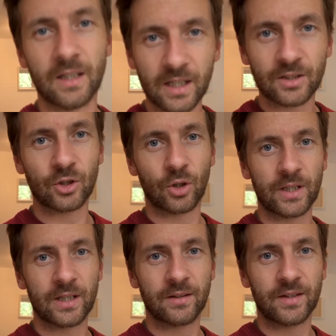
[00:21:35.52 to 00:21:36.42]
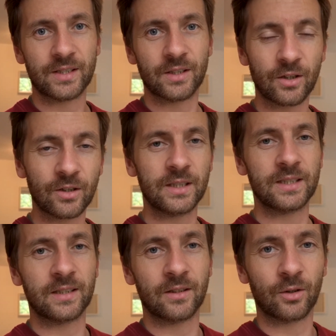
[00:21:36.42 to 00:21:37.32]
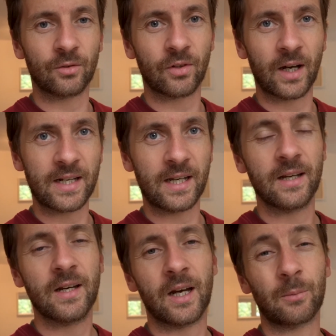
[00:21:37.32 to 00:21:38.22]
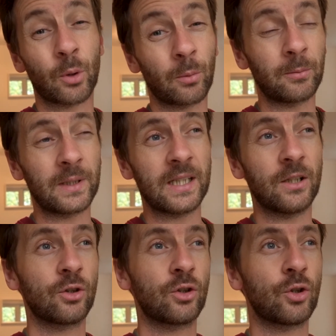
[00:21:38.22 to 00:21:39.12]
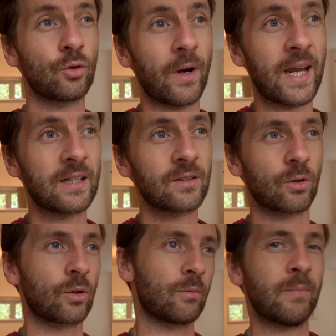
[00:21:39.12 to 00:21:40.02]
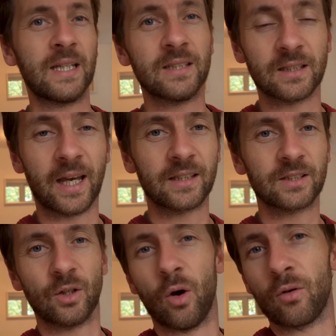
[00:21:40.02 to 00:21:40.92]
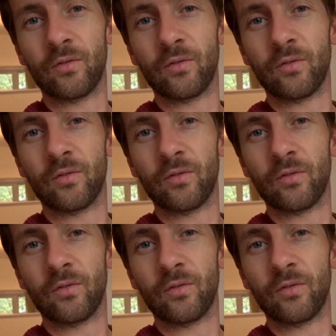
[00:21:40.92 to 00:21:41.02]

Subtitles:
enjoy this early dinner on Friday, and probably curate or make selects of